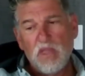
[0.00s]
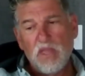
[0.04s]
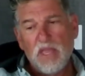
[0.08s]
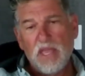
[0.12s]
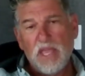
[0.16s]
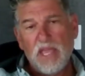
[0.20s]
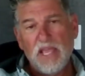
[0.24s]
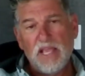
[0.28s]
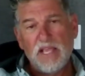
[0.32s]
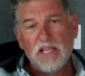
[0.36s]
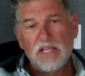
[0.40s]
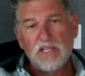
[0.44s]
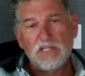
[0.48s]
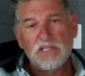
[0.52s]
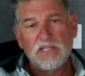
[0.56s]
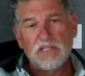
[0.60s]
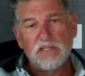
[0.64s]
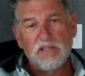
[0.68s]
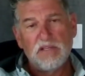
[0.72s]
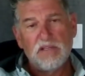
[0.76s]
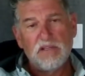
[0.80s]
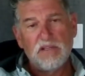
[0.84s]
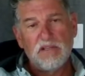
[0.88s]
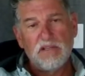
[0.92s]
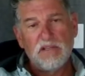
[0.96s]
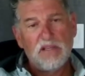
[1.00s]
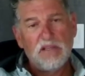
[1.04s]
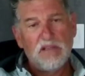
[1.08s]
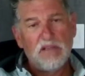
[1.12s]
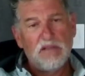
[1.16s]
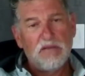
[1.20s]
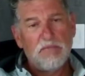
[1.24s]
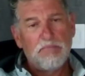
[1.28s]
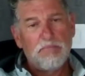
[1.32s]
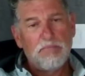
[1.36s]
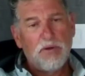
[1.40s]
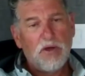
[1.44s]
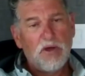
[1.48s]
is
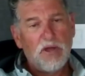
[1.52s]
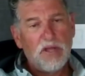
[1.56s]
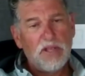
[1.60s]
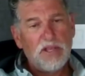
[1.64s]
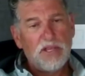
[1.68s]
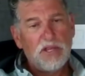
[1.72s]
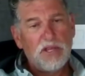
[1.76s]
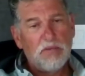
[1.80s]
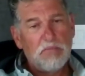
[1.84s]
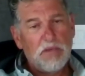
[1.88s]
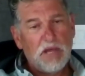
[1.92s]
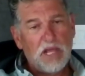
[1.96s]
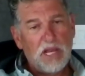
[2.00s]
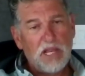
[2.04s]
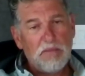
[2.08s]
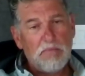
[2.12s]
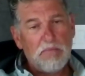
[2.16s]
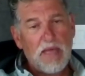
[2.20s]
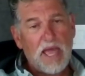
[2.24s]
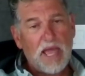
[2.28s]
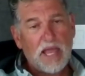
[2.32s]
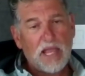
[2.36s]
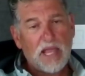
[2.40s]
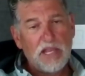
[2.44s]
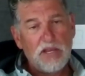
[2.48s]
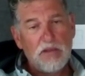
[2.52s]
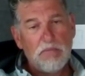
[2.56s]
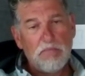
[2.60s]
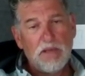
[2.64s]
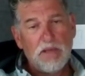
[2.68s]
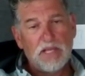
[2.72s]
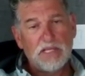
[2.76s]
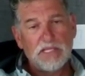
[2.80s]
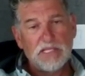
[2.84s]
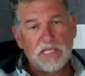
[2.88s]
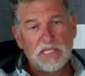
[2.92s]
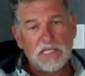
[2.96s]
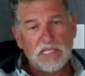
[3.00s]
put your money back in your
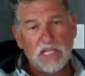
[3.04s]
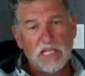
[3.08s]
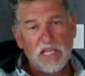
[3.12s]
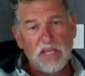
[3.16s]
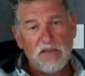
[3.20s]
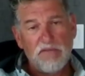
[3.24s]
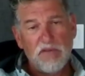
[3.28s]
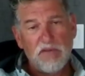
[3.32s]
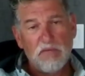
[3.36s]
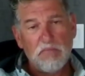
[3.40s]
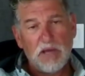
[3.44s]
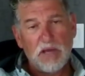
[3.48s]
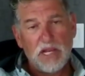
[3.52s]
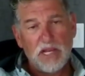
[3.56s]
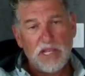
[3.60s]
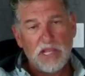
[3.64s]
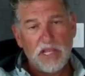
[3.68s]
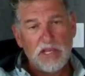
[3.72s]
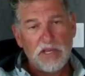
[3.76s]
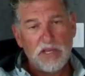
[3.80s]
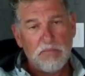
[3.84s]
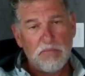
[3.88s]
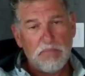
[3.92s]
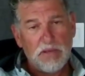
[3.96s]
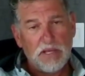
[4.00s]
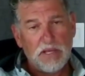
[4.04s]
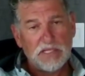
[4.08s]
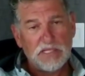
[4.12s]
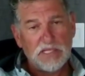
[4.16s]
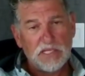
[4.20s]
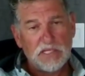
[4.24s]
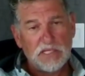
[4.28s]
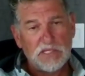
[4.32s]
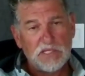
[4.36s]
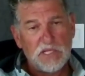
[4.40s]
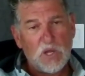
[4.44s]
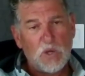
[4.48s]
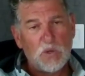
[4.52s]
business. Leave your money in your
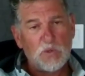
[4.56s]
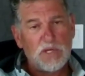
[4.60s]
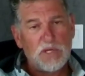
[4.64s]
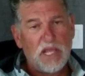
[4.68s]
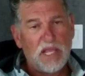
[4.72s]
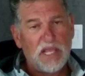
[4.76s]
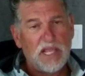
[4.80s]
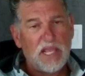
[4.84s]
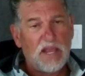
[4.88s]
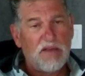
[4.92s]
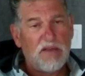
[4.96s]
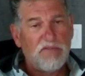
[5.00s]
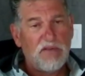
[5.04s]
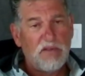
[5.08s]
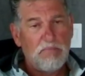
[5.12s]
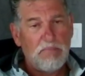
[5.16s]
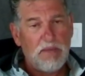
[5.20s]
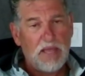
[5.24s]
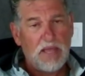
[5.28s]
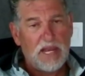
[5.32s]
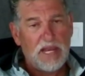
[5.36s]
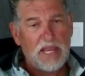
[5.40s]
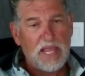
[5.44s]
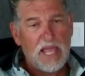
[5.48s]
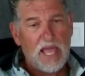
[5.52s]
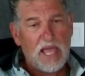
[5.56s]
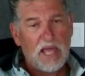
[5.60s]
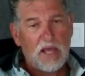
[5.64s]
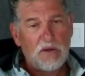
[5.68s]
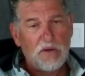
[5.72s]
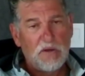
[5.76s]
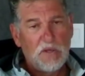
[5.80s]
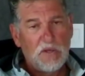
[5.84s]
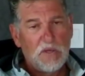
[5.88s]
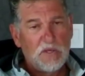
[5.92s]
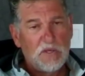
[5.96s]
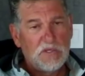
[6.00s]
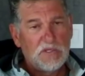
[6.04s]
business. Don't take every penny
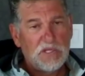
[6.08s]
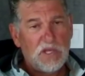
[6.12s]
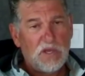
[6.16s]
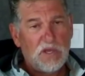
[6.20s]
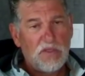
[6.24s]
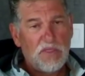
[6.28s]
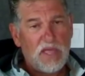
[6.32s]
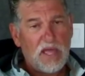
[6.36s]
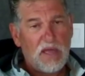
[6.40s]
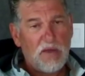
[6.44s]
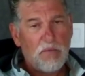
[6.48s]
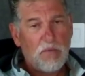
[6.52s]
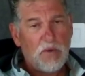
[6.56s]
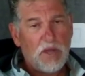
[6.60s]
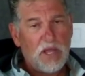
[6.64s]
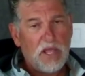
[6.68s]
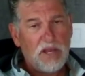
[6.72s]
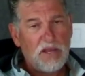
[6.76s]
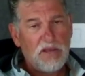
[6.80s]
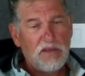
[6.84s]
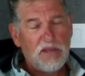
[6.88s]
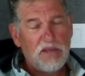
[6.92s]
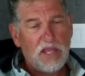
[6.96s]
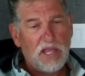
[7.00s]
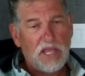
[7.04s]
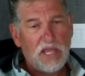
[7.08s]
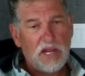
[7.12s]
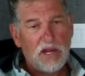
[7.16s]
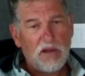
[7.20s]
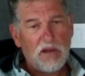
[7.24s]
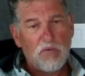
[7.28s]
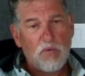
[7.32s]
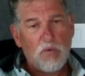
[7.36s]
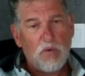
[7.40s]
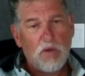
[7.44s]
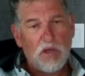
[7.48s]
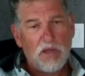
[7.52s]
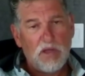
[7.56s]
out, so that when you hit
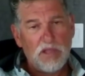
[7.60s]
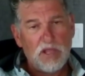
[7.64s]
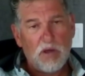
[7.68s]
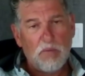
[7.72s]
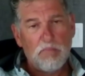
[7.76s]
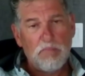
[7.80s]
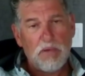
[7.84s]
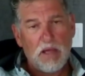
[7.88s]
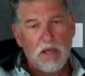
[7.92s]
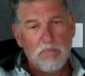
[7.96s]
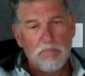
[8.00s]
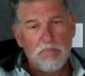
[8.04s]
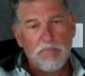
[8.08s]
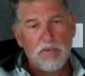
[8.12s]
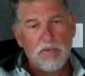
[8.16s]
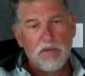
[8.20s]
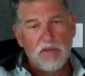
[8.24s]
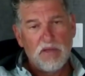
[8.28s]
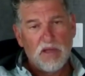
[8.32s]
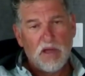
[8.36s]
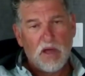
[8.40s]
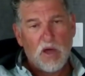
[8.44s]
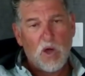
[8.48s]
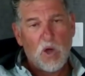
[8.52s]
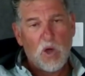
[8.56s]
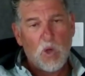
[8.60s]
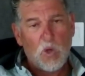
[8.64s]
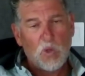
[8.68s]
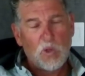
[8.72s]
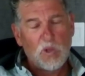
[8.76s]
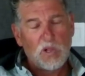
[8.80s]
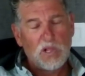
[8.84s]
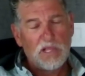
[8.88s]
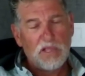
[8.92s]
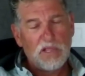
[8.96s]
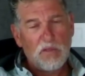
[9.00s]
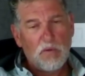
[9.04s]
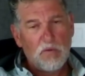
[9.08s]
a bump, a
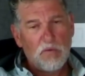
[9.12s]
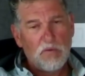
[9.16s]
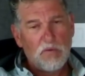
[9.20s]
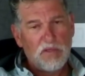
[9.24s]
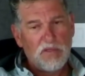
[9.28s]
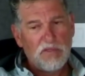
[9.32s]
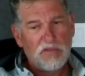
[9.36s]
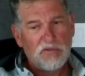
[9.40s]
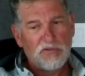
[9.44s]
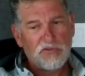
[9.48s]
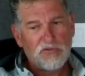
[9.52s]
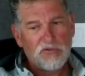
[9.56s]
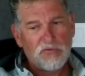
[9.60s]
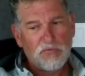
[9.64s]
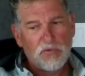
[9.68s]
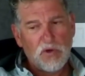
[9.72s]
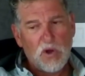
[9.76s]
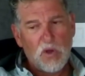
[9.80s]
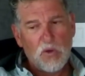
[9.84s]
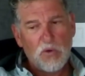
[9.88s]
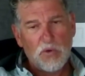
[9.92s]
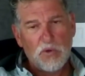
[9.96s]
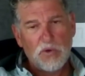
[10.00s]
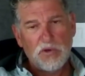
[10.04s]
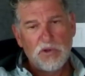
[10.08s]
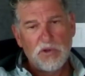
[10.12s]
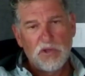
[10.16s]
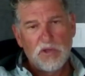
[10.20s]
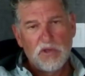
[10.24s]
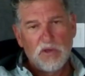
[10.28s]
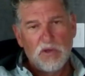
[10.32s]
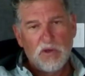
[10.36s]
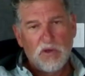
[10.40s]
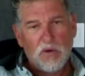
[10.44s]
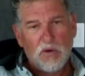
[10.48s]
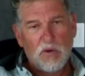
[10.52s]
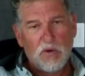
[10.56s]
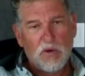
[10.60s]
hole in the road,
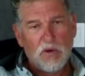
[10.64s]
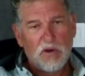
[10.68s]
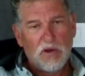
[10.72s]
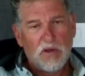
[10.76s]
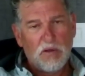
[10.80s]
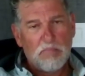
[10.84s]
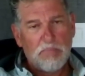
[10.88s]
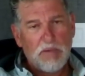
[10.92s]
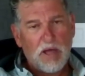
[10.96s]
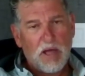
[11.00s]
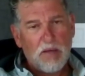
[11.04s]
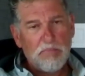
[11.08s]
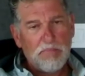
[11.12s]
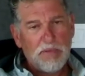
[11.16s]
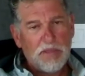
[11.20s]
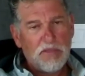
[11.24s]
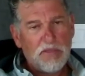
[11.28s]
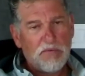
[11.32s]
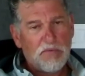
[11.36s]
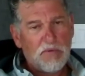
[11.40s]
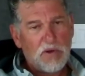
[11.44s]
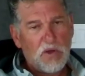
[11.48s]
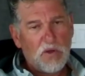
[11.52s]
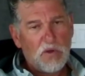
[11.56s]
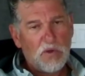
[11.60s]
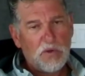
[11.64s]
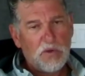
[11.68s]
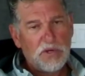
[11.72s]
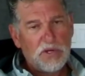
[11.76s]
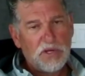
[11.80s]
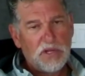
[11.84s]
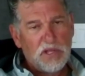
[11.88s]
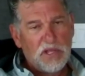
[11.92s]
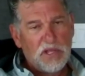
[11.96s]
or a bump in the road,